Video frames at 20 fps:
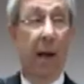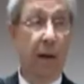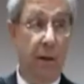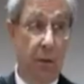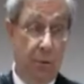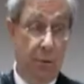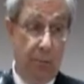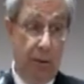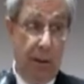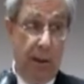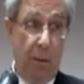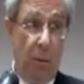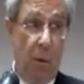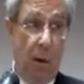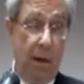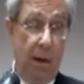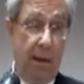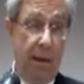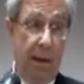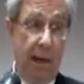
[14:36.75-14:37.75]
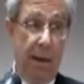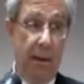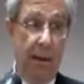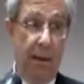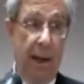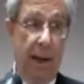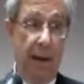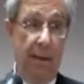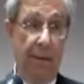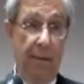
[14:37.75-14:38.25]
and you really wanted to take a
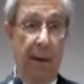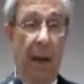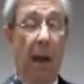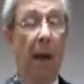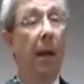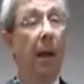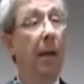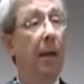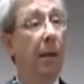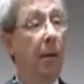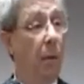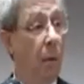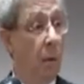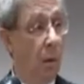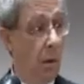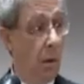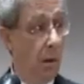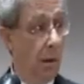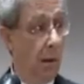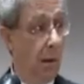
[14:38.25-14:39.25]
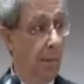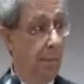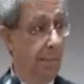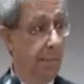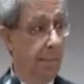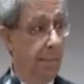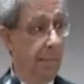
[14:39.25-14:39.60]
left, you could.